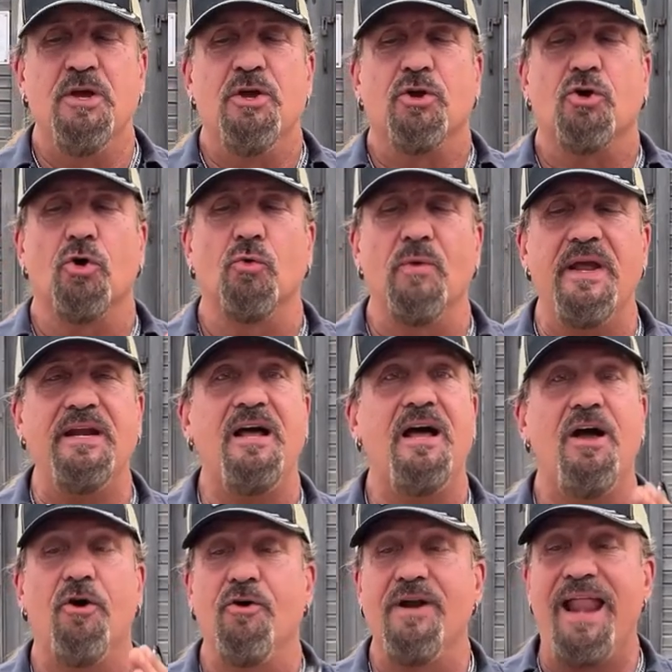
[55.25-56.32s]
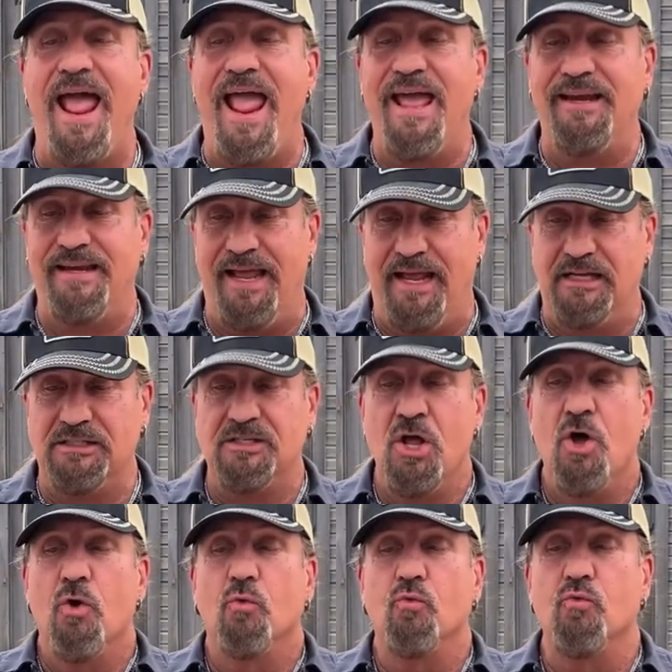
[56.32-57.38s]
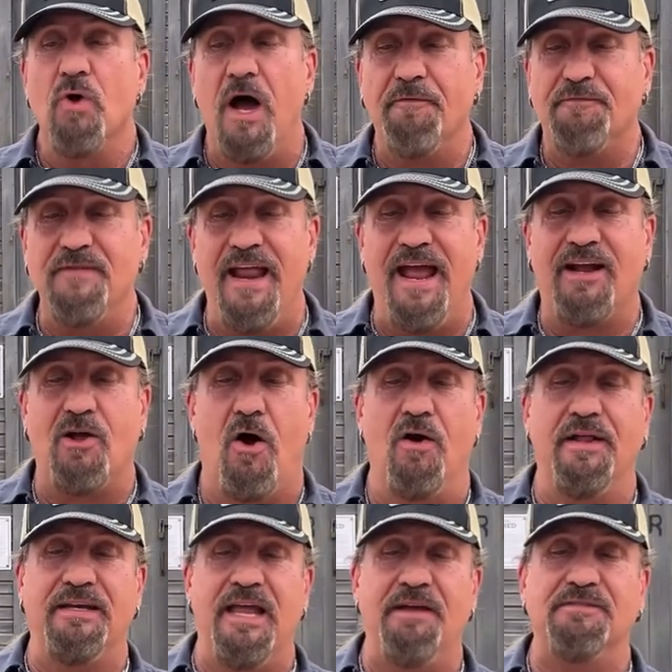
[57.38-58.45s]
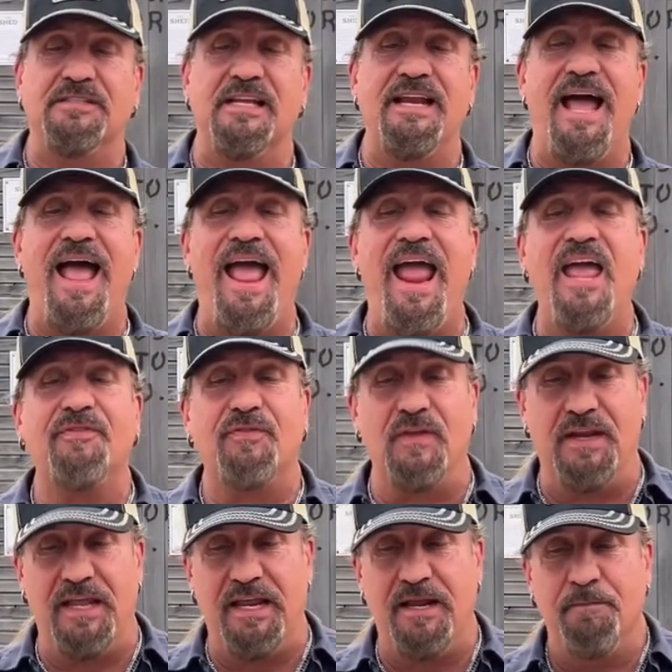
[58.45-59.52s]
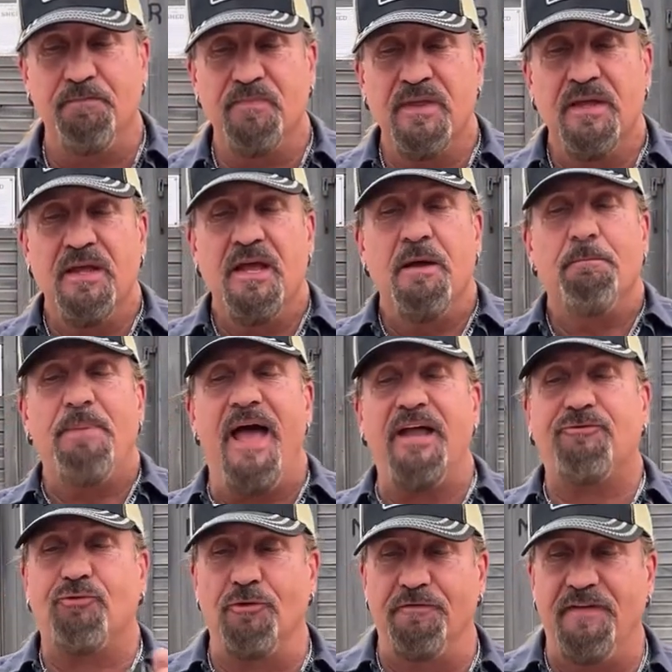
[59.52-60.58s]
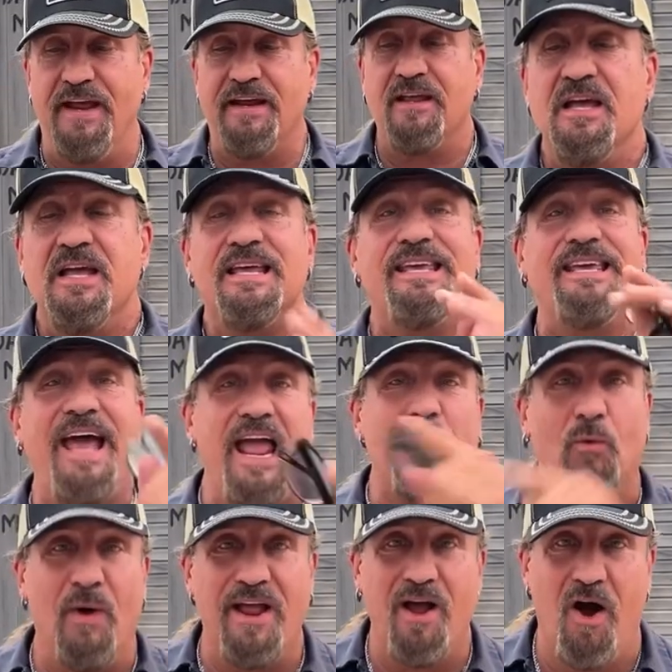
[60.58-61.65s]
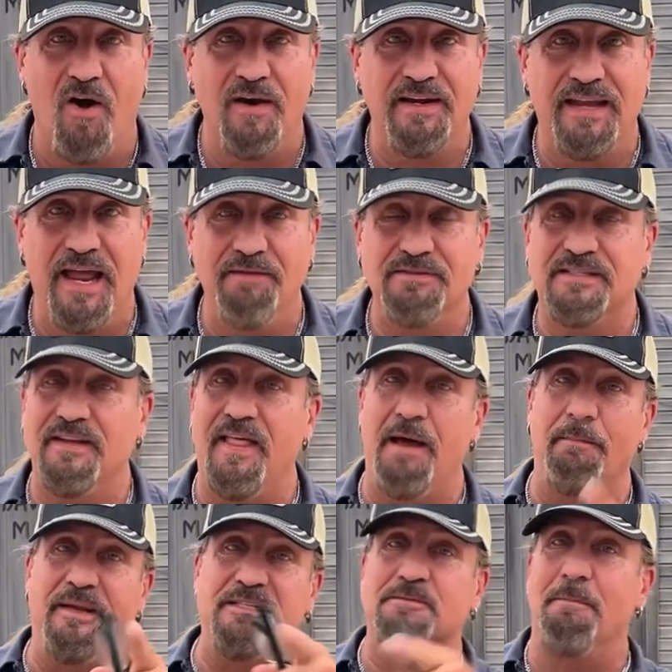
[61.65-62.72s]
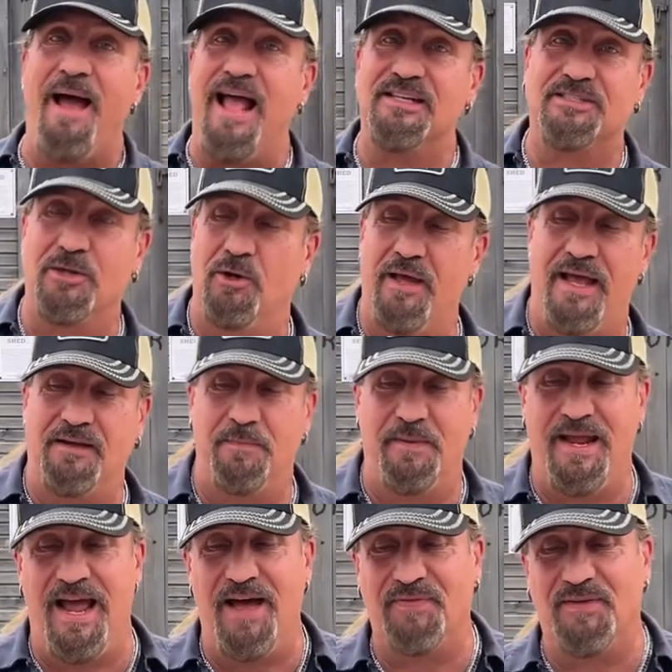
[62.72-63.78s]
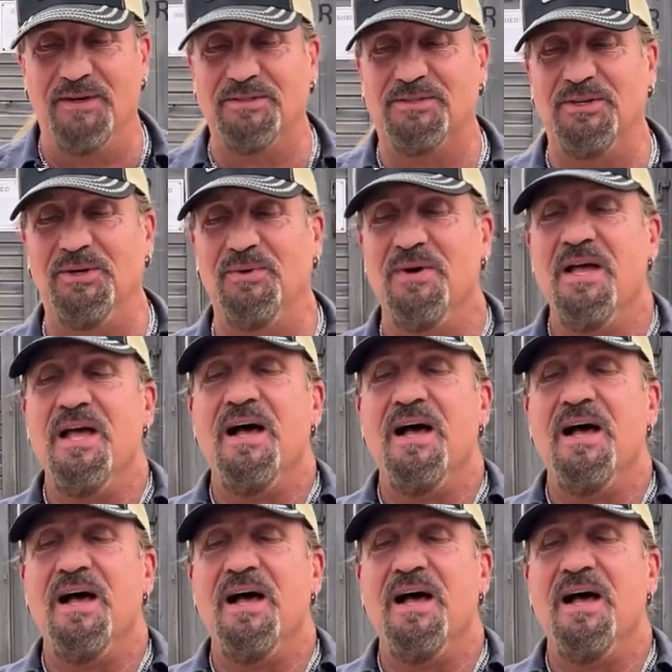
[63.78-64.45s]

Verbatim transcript: Karina Hernandez, Roughneck Harley Davidson, Anthony Petrovic, Gateway Harley Davidson. That means Matt's going to have to be out there too.